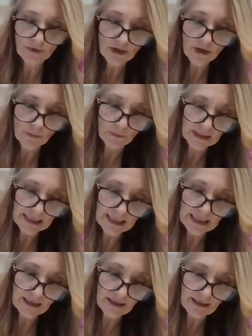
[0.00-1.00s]
you know,
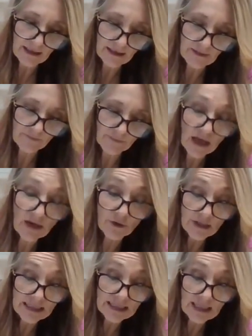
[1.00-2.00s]
bleeding under
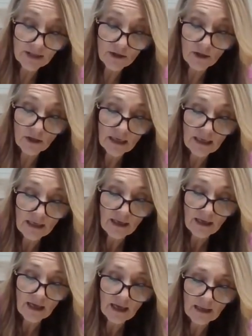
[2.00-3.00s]
the stencil,
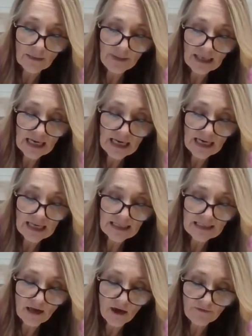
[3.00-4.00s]

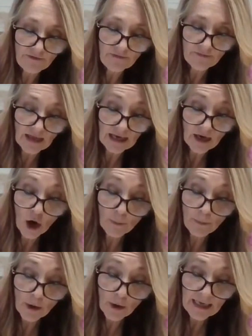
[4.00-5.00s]
because they are
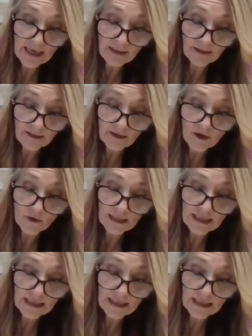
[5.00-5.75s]
permanent. You know, it